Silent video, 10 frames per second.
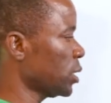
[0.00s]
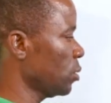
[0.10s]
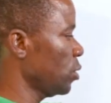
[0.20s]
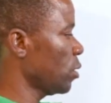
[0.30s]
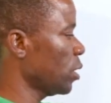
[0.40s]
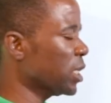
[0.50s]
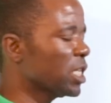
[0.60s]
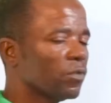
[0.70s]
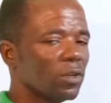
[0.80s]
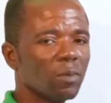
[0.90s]
So the correct
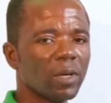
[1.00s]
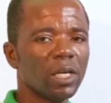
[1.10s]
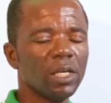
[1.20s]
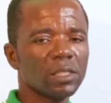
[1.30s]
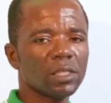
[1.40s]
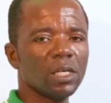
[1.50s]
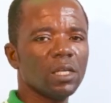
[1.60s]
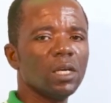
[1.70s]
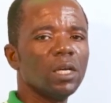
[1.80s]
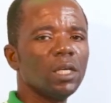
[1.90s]
answer for number
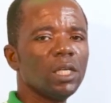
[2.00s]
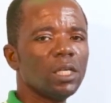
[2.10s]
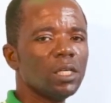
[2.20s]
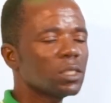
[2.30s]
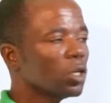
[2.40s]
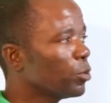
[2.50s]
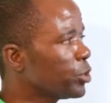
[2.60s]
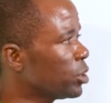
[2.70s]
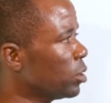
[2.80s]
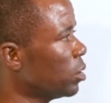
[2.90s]
18 is
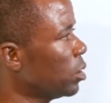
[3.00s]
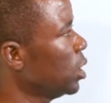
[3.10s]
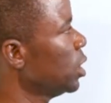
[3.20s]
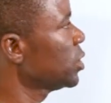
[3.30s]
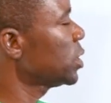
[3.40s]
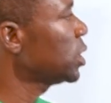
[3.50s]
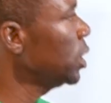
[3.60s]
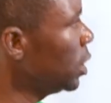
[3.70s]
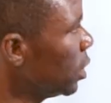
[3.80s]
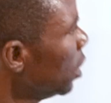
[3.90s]
option
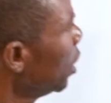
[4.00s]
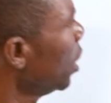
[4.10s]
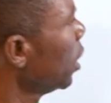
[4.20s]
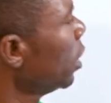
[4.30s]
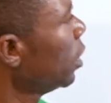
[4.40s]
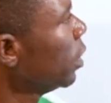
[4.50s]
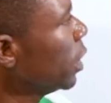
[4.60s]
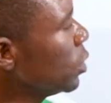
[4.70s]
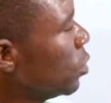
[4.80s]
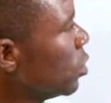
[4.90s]
C.
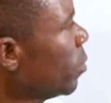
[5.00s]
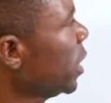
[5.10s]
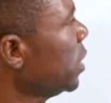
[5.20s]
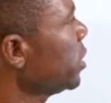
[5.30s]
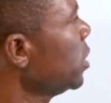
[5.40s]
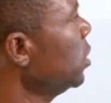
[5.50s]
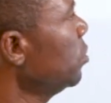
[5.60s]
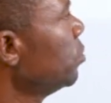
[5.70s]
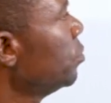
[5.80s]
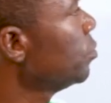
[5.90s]
Let's go to number 19.